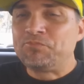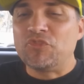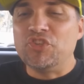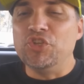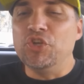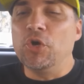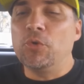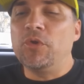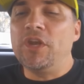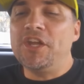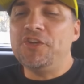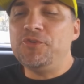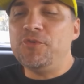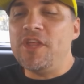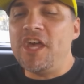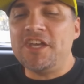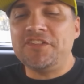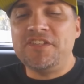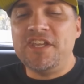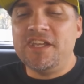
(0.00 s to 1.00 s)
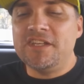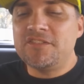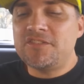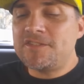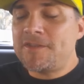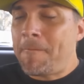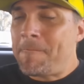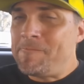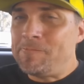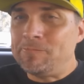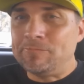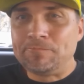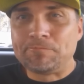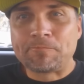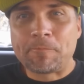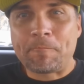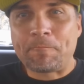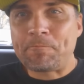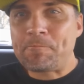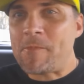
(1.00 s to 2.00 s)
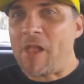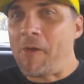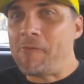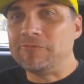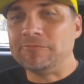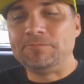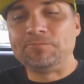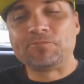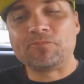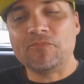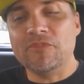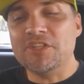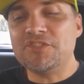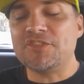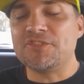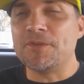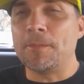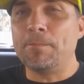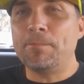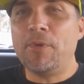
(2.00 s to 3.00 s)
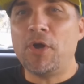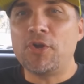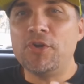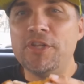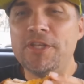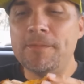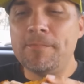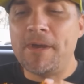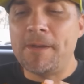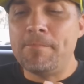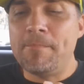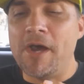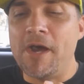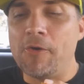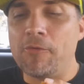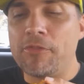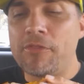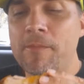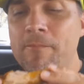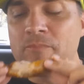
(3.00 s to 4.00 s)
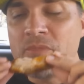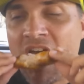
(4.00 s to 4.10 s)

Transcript: You know when I do that dance? This is a party in my mouth.